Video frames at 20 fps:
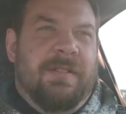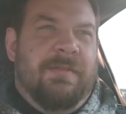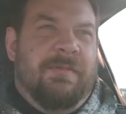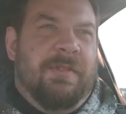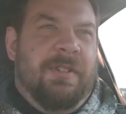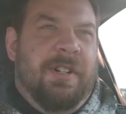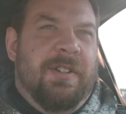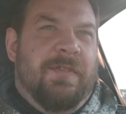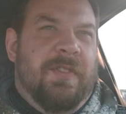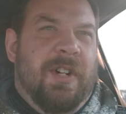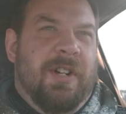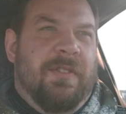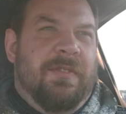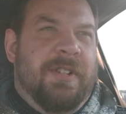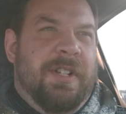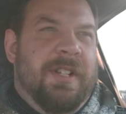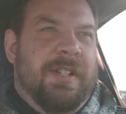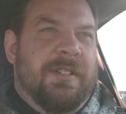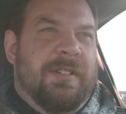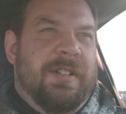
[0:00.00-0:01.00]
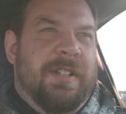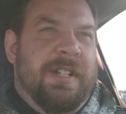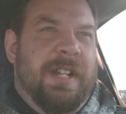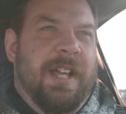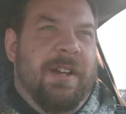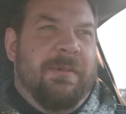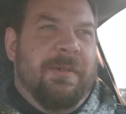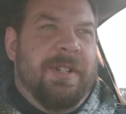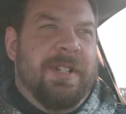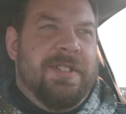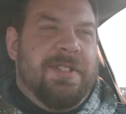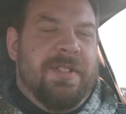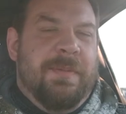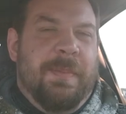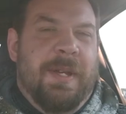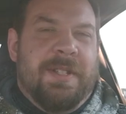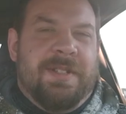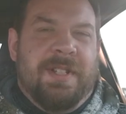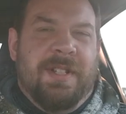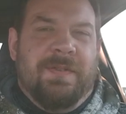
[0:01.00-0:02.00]
we're involved in, and that one is
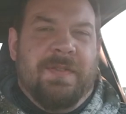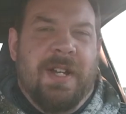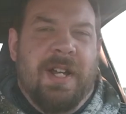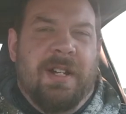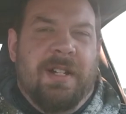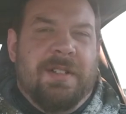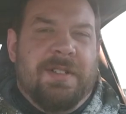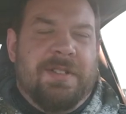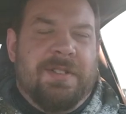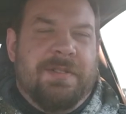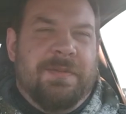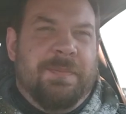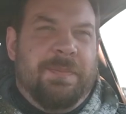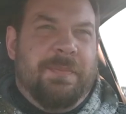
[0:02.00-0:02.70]
domestic violence.